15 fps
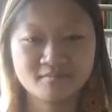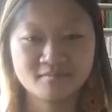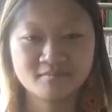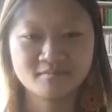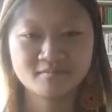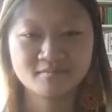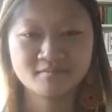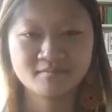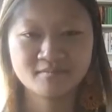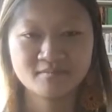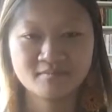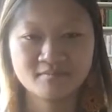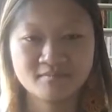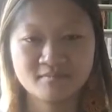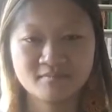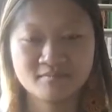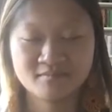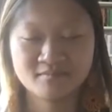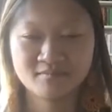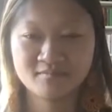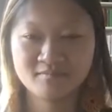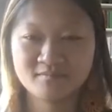
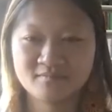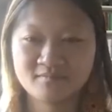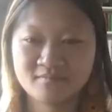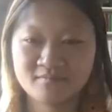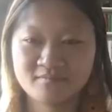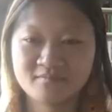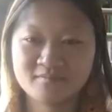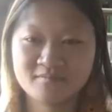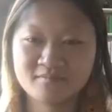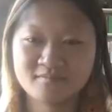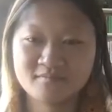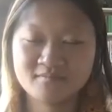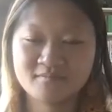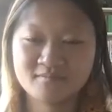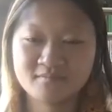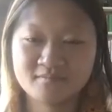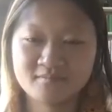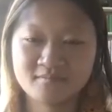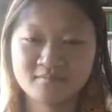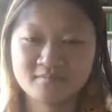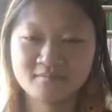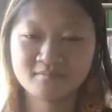
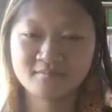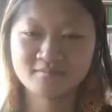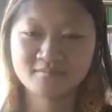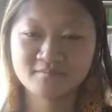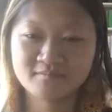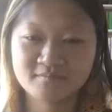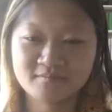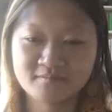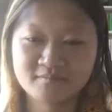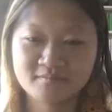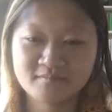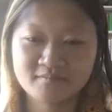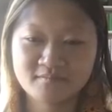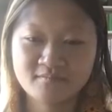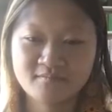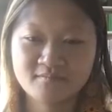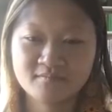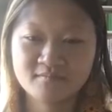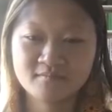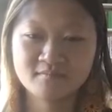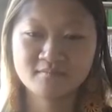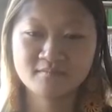
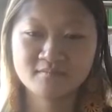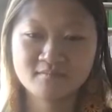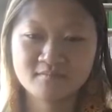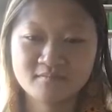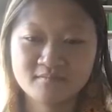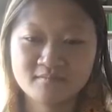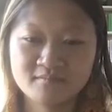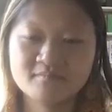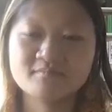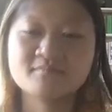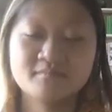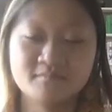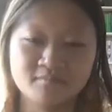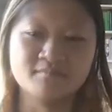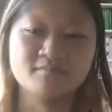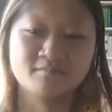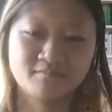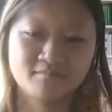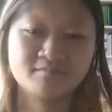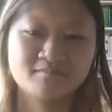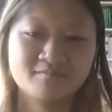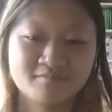
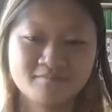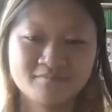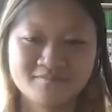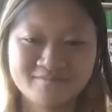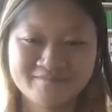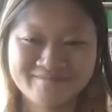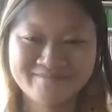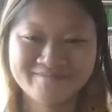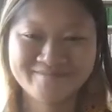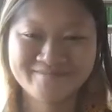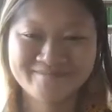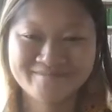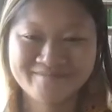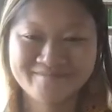No words are spoken by the person on screen.